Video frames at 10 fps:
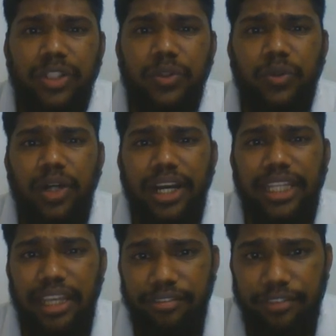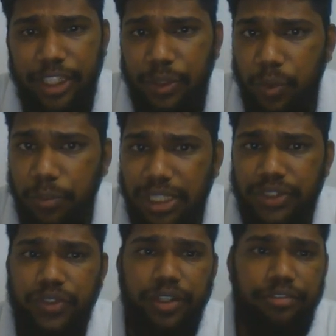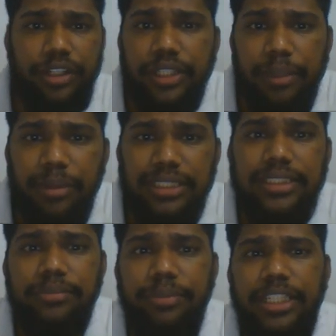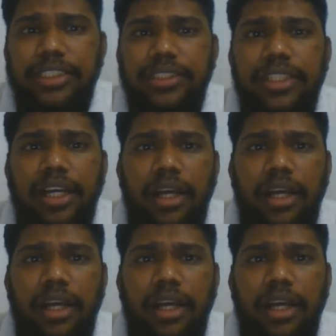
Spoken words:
to either Fe2 plus or Fe3 plus complex,